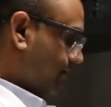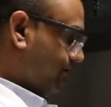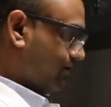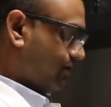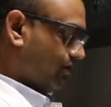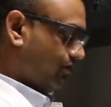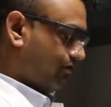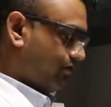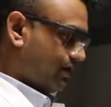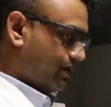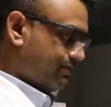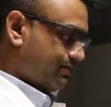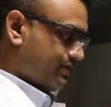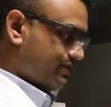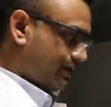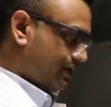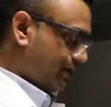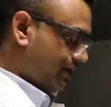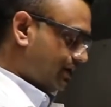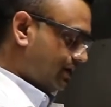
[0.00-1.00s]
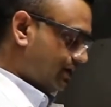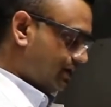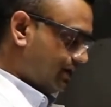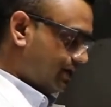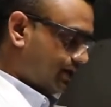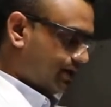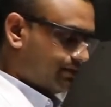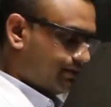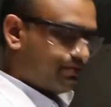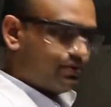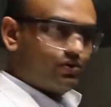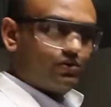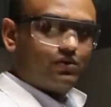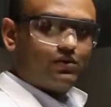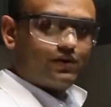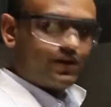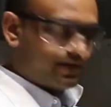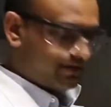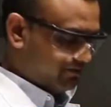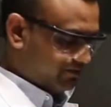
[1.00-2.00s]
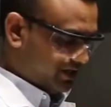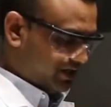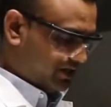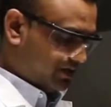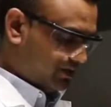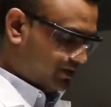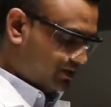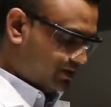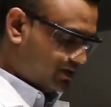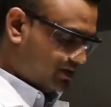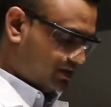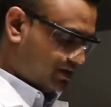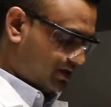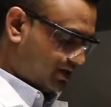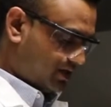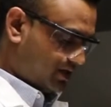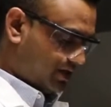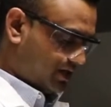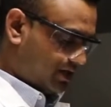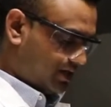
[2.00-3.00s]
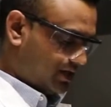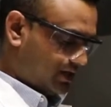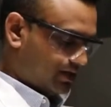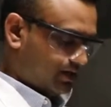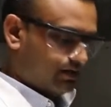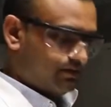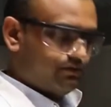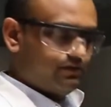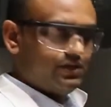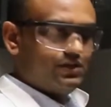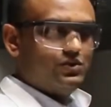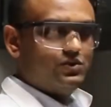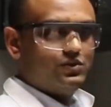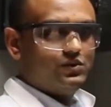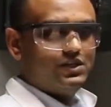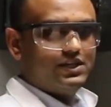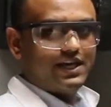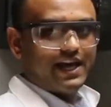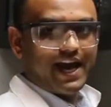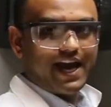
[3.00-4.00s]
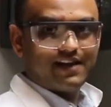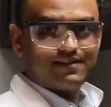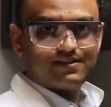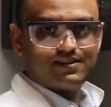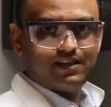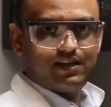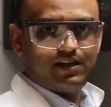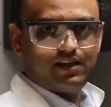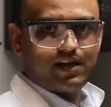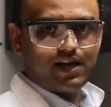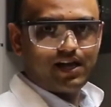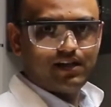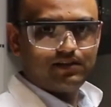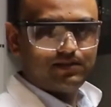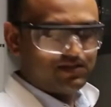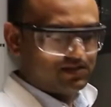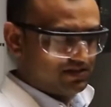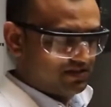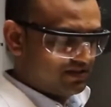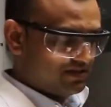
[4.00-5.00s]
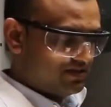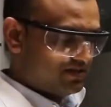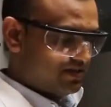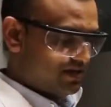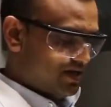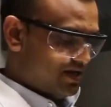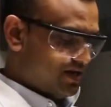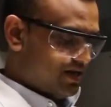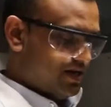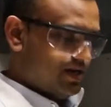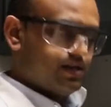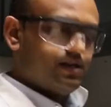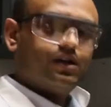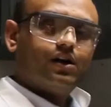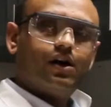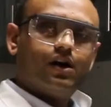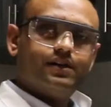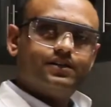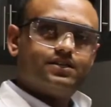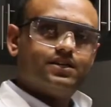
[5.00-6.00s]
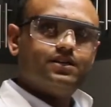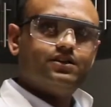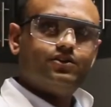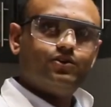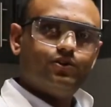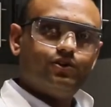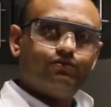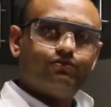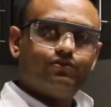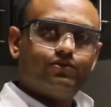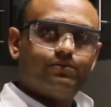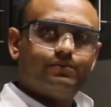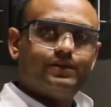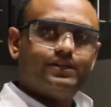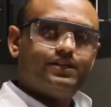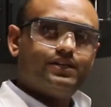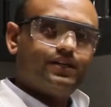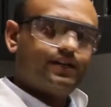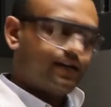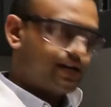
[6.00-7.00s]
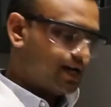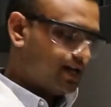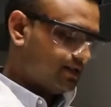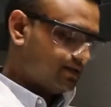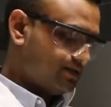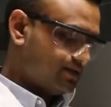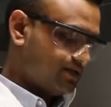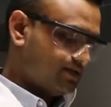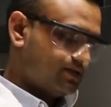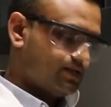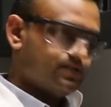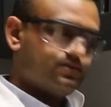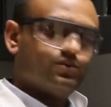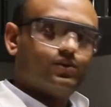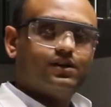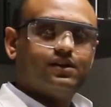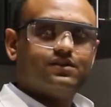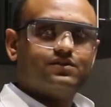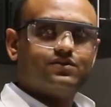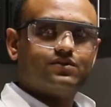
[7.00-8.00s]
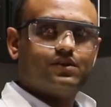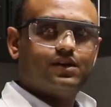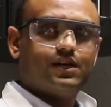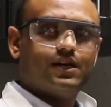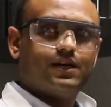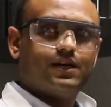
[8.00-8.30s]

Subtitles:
For pharmaceutical program, we do the assay analysis, content uniformity analysis, as well as